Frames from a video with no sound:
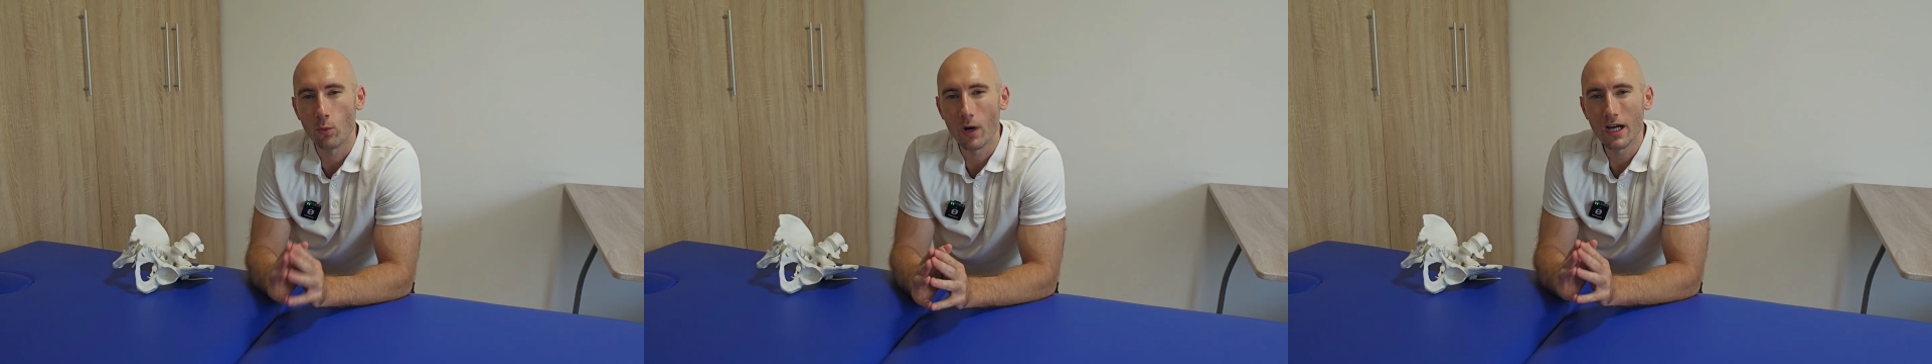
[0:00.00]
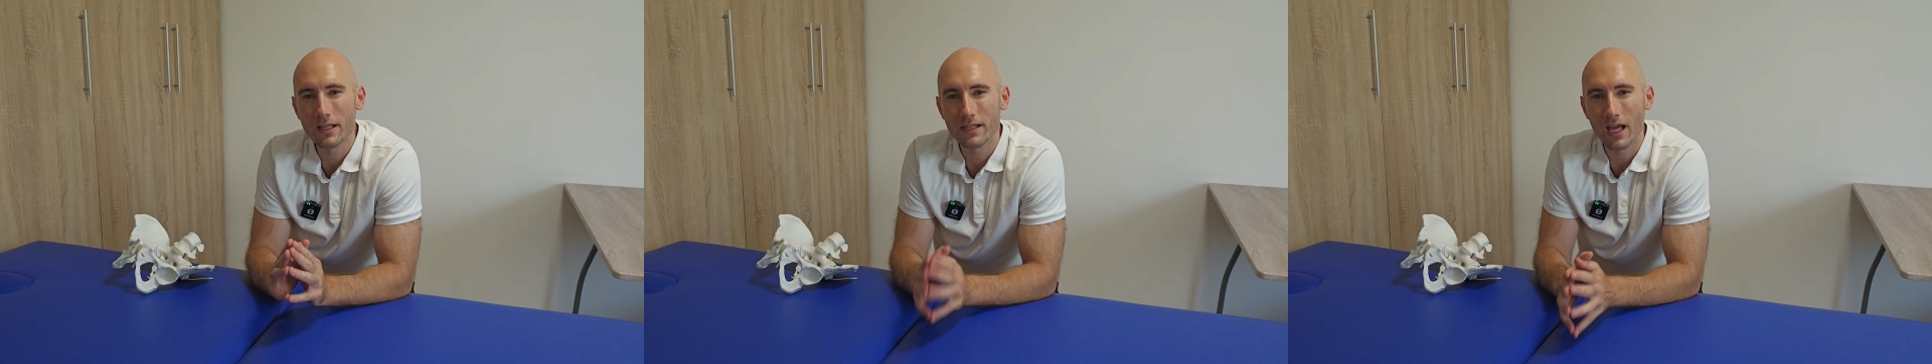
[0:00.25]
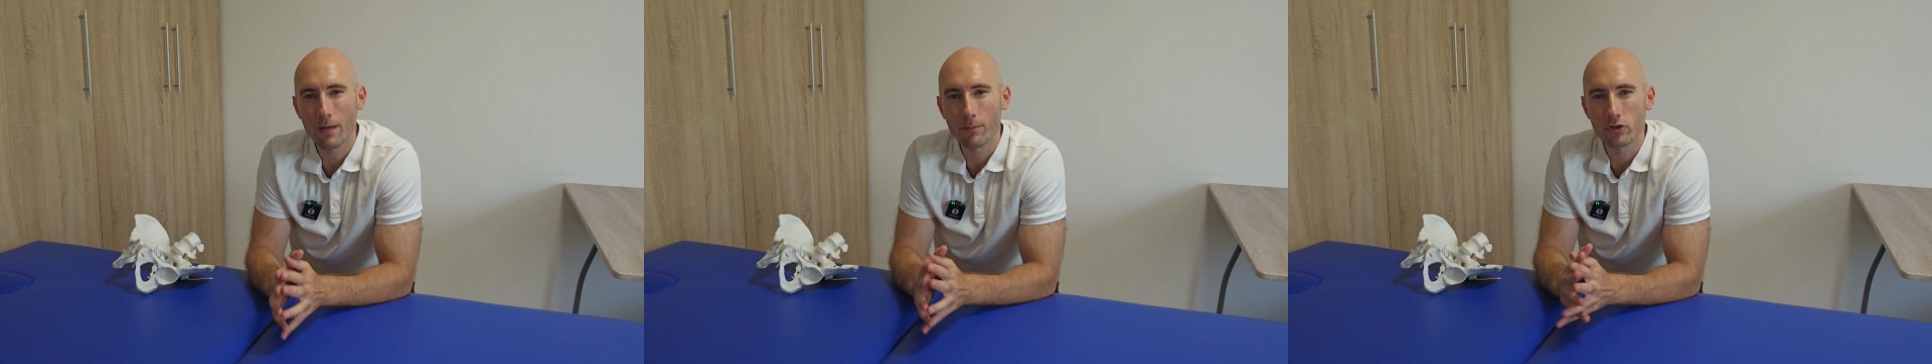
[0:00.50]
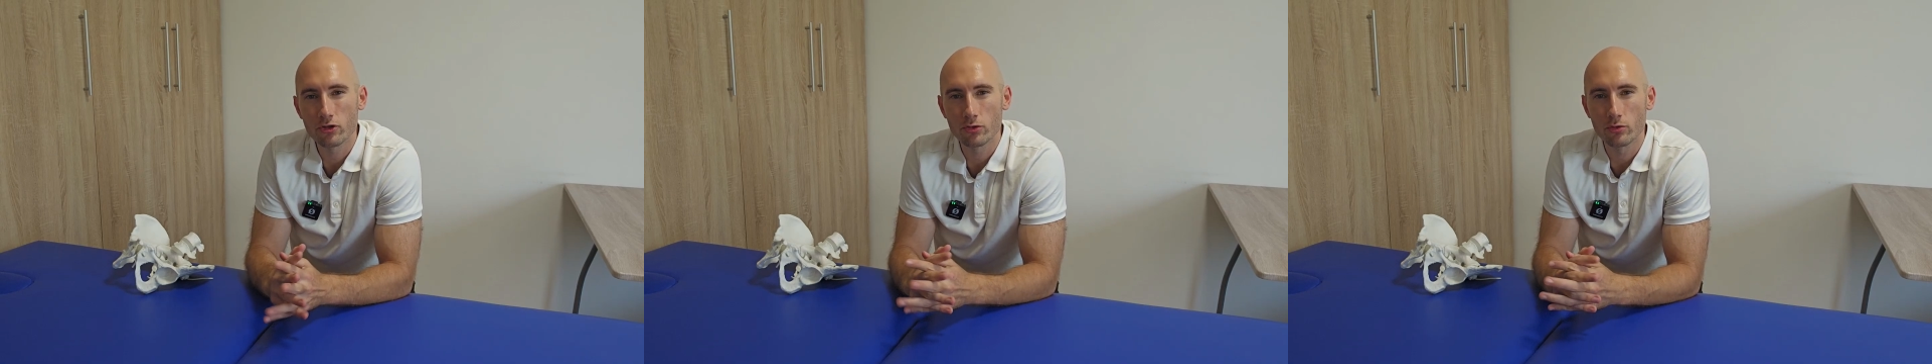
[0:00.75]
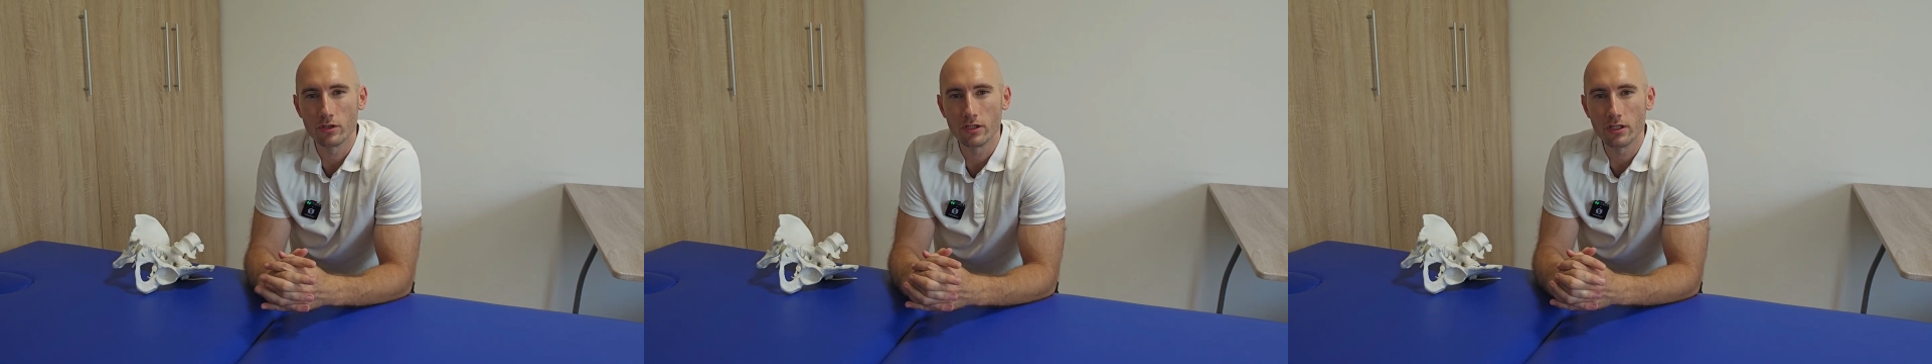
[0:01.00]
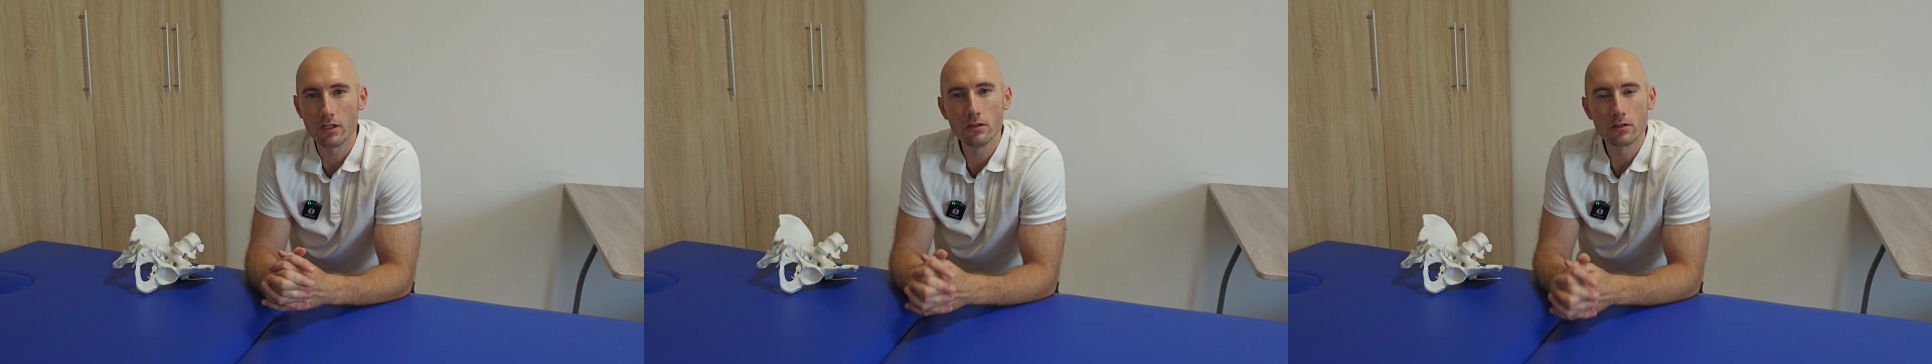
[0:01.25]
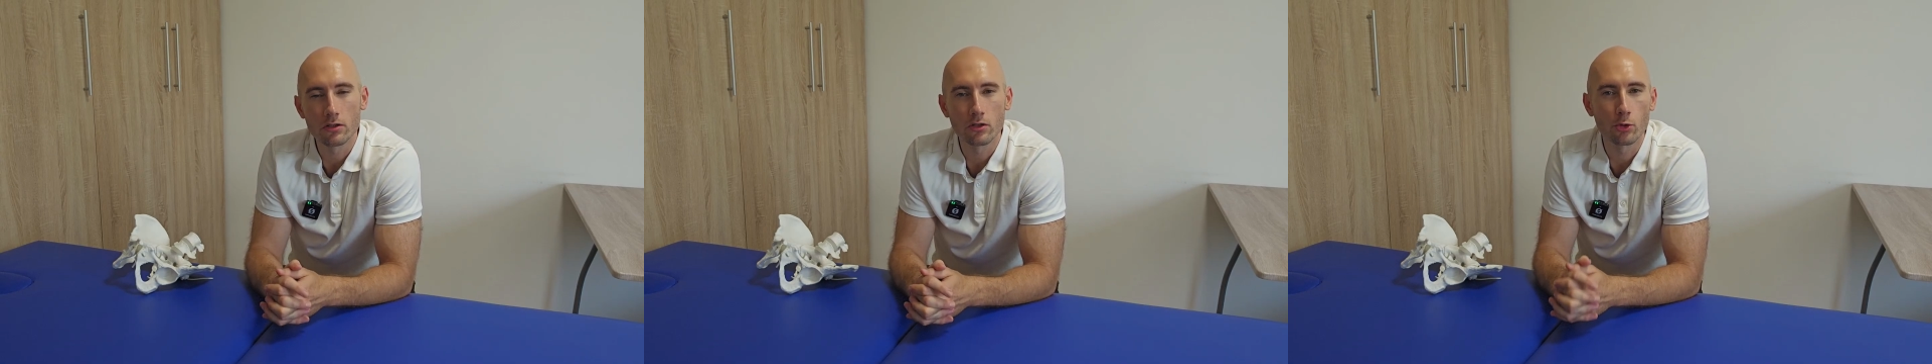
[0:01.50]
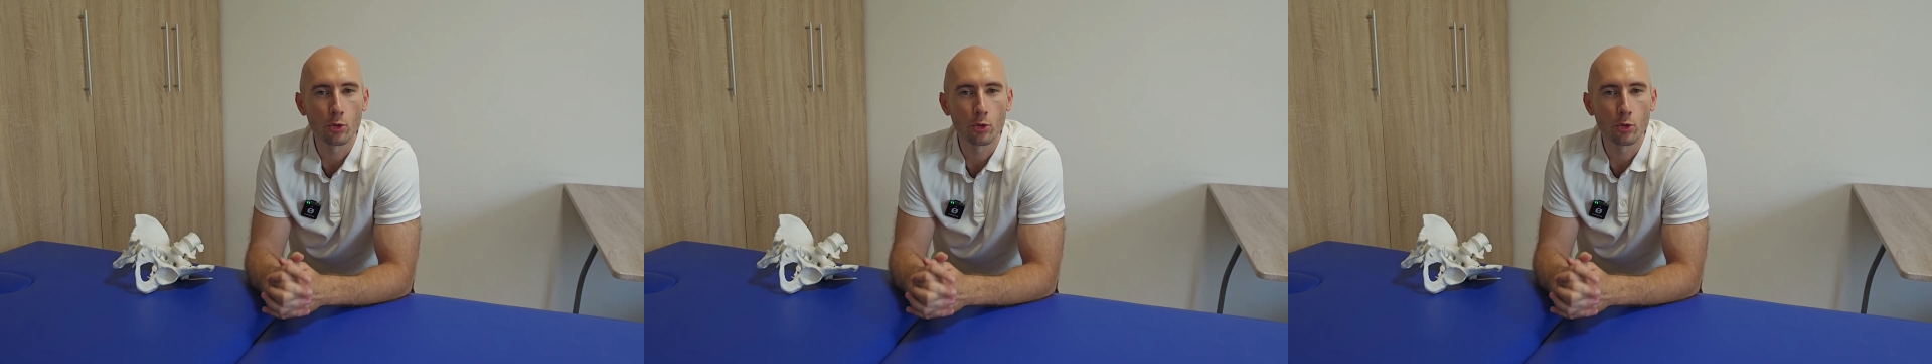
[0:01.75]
why damage to the inner